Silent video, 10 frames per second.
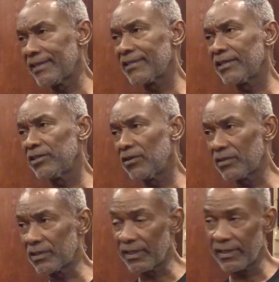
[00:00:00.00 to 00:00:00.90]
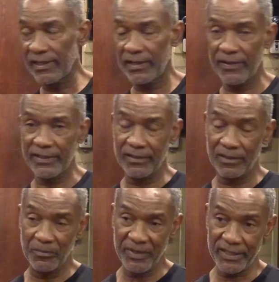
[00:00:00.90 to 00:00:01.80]
as a youngster, and then he went into
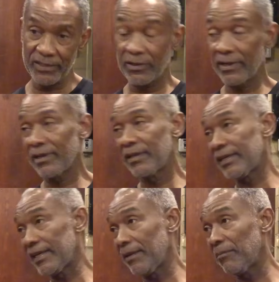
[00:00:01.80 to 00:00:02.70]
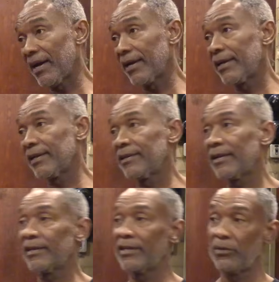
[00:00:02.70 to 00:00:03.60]
the ministry, and then he came back
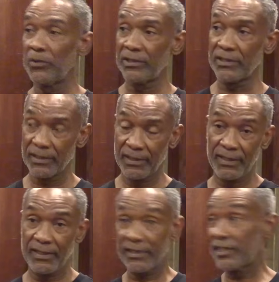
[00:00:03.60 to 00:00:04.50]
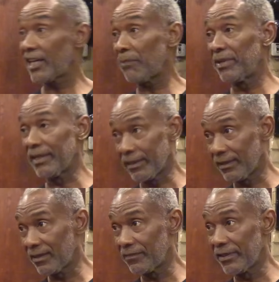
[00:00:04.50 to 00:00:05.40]
and he was the chaplain
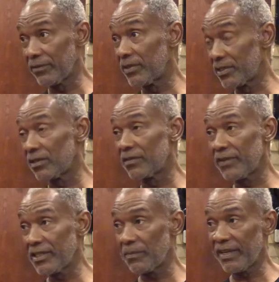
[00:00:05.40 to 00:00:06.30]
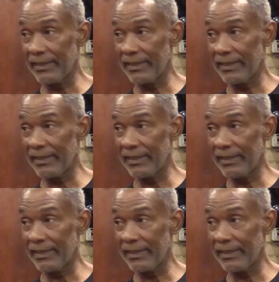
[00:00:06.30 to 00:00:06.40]
of the reserve regiment.